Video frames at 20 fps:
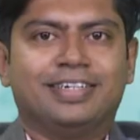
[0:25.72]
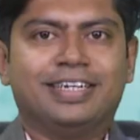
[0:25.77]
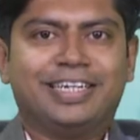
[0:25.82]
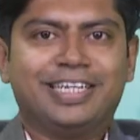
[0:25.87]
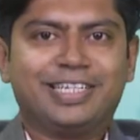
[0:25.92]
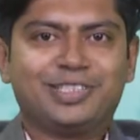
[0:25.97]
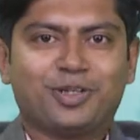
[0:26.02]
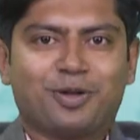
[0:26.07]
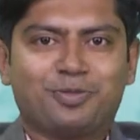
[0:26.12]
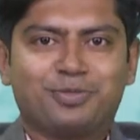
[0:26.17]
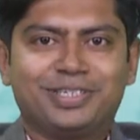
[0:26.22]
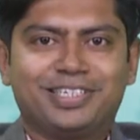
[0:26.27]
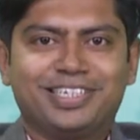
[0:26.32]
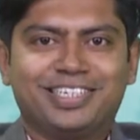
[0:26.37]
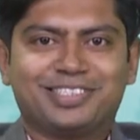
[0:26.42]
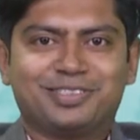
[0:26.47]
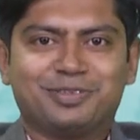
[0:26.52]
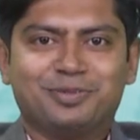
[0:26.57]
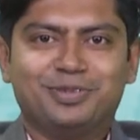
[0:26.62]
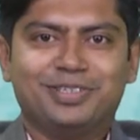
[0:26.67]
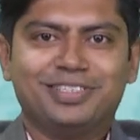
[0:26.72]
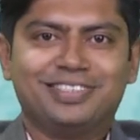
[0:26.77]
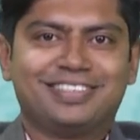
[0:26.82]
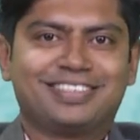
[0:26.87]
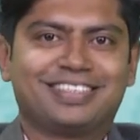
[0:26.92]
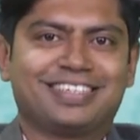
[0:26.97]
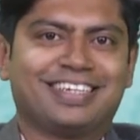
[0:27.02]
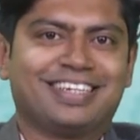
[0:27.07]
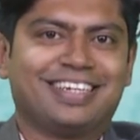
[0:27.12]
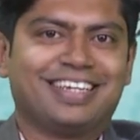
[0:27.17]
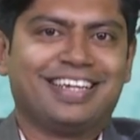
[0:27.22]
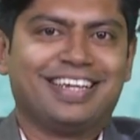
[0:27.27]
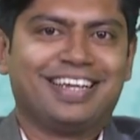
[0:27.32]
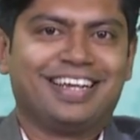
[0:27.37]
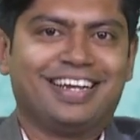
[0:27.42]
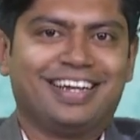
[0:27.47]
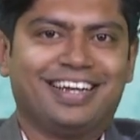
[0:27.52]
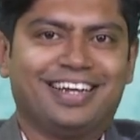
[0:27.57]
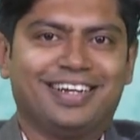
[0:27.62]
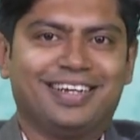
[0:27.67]
Greetings of the day, students.
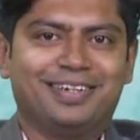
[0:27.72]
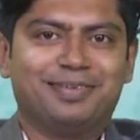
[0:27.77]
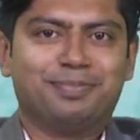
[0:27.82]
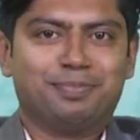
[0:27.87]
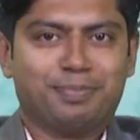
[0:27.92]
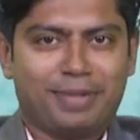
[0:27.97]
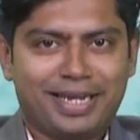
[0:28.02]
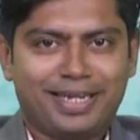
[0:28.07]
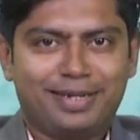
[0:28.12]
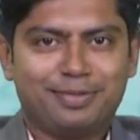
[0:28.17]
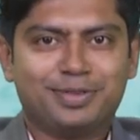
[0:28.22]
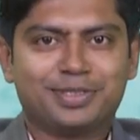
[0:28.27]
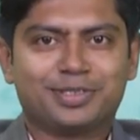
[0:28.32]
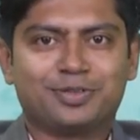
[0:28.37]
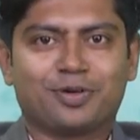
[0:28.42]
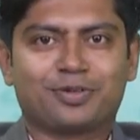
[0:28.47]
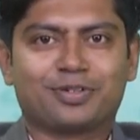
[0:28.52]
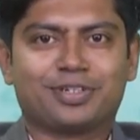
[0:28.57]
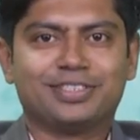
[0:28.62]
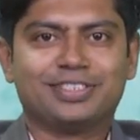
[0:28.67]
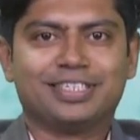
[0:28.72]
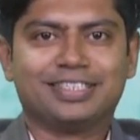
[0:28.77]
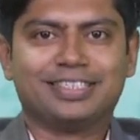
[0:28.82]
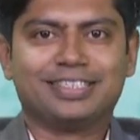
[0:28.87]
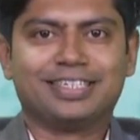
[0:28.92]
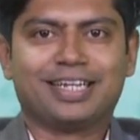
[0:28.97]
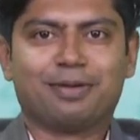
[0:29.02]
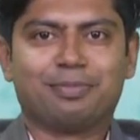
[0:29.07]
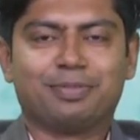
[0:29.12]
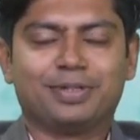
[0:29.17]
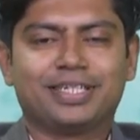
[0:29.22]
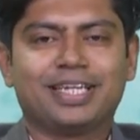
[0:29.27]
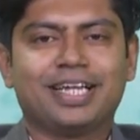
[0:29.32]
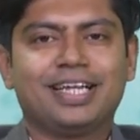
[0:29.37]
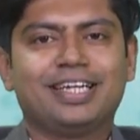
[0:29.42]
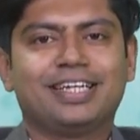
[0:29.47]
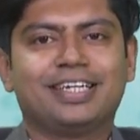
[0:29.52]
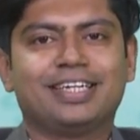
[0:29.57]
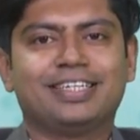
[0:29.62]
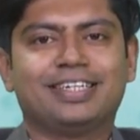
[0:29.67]
My name is Dr. Jatin Kapadiya,
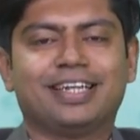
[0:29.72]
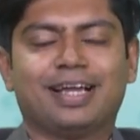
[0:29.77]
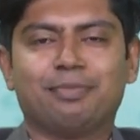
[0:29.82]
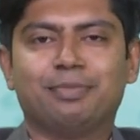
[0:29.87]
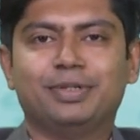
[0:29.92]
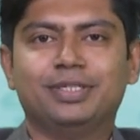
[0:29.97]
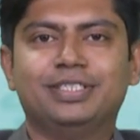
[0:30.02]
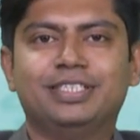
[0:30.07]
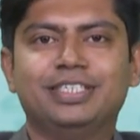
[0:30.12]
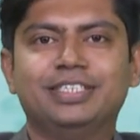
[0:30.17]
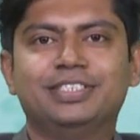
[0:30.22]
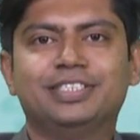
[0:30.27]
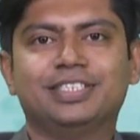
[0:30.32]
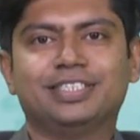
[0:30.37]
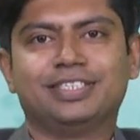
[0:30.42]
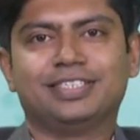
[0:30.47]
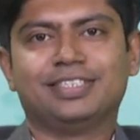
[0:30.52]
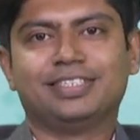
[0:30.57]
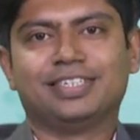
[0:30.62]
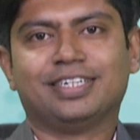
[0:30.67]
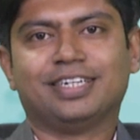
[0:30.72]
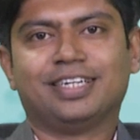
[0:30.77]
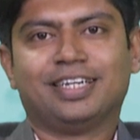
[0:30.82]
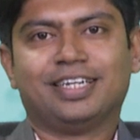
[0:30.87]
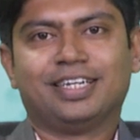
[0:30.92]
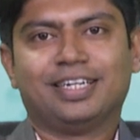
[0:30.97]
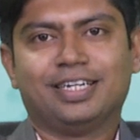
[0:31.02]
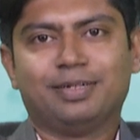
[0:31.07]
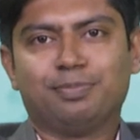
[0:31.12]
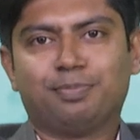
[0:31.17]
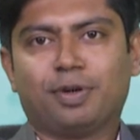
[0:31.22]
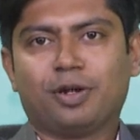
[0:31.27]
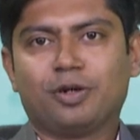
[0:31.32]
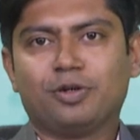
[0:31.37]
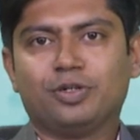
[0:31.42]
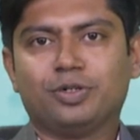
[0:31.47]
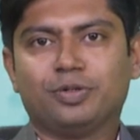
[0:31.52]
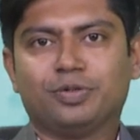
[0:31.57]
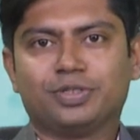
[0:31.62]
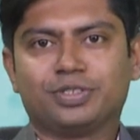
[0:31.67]
and I've been teaching in Paul
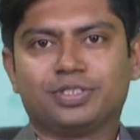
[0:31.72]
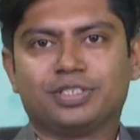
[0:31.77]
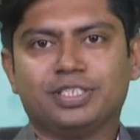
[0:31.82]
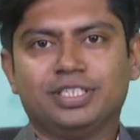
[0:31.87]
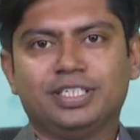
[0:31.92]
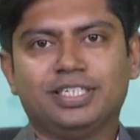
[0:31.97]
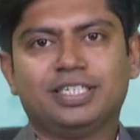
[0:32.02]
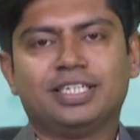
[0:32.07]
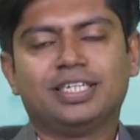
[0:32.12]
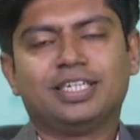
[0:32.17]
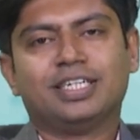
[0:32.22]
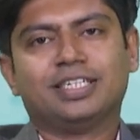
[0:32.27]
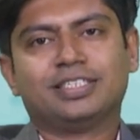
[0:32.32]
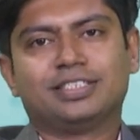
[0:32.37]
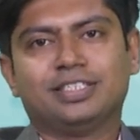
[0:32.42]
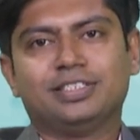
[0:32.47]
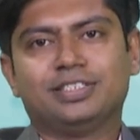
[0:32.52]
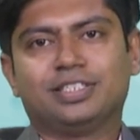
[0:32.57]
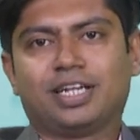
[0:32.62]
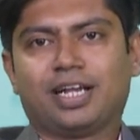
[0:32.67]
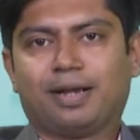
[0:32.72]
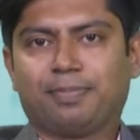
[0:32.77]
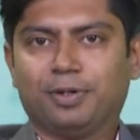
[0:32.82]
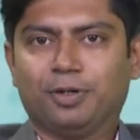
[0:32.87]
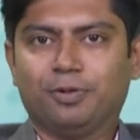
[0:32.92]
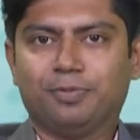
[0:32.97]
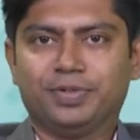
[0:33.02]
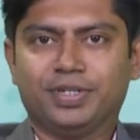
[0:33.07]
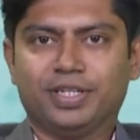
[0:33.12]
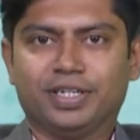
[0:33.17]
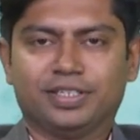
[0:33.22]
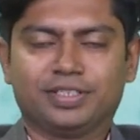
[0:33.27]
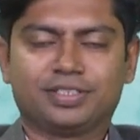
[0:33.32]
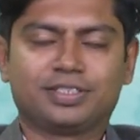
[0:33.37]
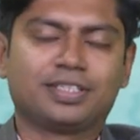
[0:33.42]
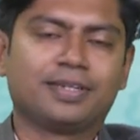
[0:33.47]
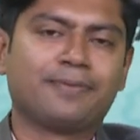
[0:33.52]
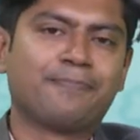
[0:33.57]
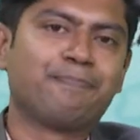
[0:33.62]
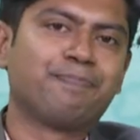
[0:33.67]
University since a couple of
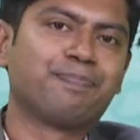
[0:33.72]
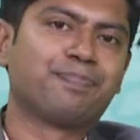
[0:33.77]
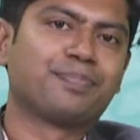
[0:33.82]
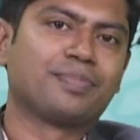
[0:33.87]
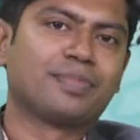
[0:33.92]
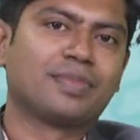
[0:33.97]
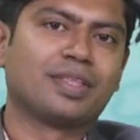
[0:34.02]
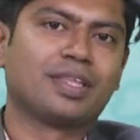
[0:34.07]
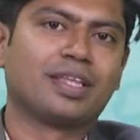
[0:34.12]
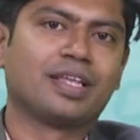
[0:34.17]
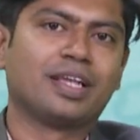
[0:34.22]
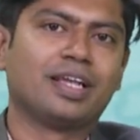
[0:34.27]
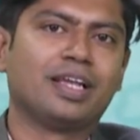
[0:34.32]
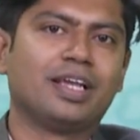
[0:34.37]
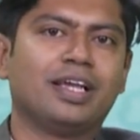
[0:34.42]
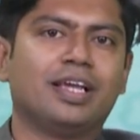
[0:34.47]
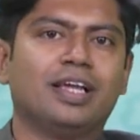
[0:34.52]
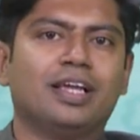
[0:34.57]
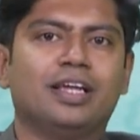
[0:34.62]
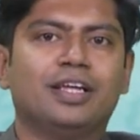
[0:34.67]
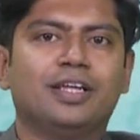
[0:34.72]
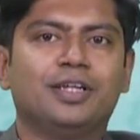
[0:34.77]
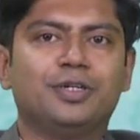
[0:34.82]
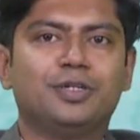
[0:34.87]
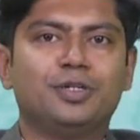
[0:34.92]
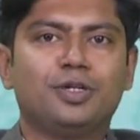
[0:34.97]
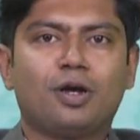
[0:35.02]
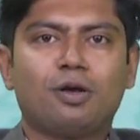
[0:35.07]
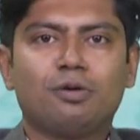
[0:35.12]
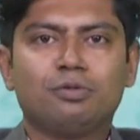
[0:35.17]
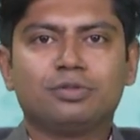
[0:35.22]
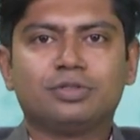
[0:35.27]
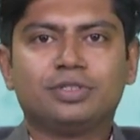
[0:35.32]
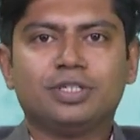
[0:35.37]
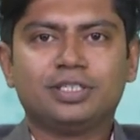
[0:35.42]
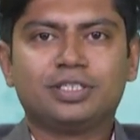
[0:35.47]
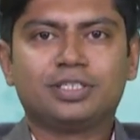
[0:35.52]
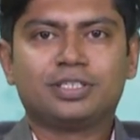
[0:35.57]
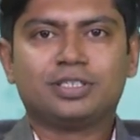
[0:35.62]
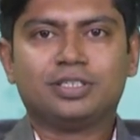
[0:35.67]
years. Now,
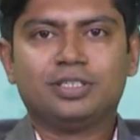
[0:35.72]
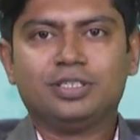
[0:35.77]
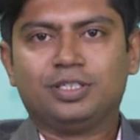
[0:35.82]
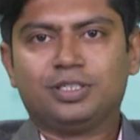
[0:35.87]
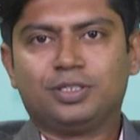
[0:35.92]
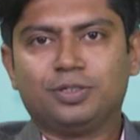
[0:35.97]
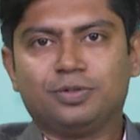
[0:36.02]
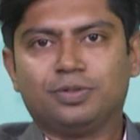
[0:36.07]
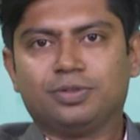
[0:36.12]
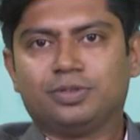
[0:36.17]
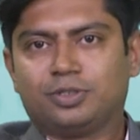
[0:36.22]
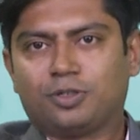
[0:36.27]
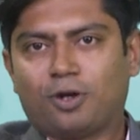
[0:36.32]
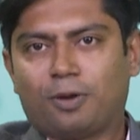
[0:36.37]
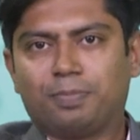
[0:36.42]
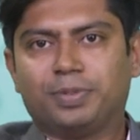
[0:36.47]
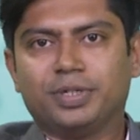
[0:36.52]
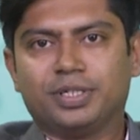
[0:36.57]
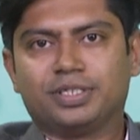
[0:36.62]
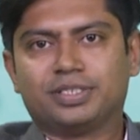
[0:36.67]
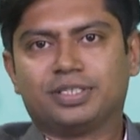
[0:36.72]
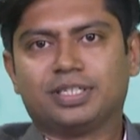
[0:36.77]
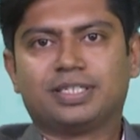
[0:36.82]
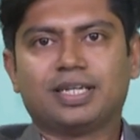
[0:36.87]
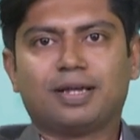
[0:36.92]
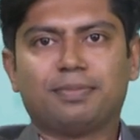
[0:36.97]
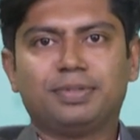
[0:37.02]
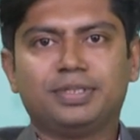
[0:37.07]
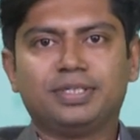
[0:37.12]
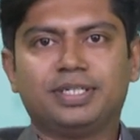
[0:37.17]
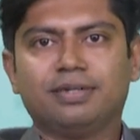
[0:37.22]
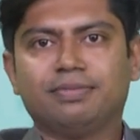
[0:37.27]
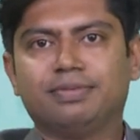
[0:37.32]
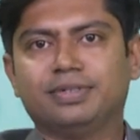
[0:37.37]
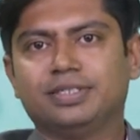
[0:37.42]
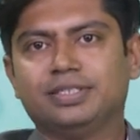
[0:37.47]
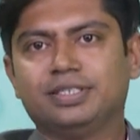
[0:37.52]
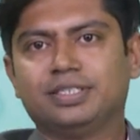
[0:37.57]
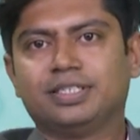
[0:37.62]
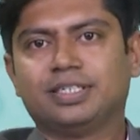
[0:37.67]
this topic that I've been
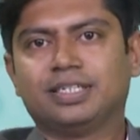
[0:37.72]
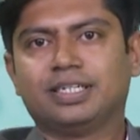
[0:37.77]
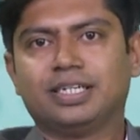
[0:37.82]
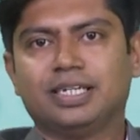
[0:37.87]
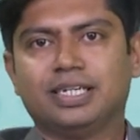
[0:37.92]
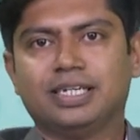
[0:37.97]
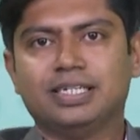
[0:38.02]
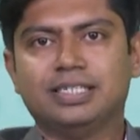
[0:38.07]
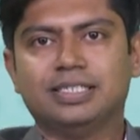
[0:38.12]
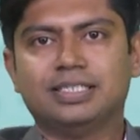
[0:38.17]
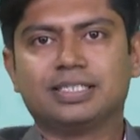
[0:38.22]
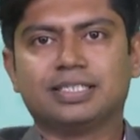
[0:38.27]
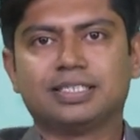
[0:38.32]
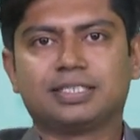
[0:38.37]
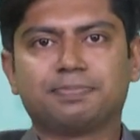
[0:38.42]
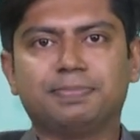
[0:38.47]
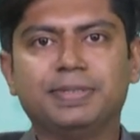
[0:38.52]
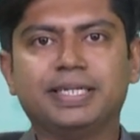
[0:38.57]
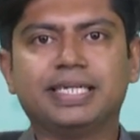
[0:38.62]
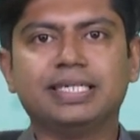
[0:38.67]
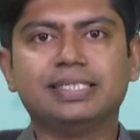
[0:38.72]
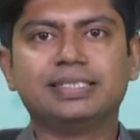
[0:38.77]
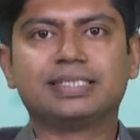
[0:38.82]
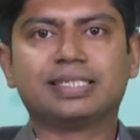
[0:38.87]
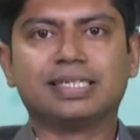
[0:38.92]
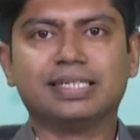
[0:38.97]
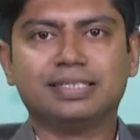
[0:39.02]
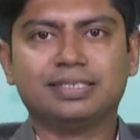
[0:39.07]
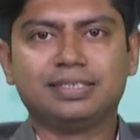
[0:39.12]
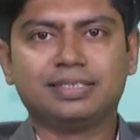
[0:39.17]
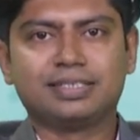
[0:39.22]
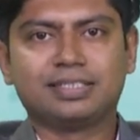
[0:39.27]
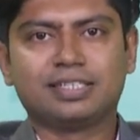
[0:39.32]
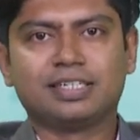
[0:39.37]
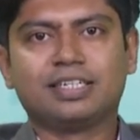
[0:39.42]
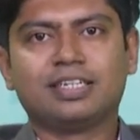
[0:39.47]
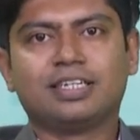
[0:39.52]
given is speaking skills,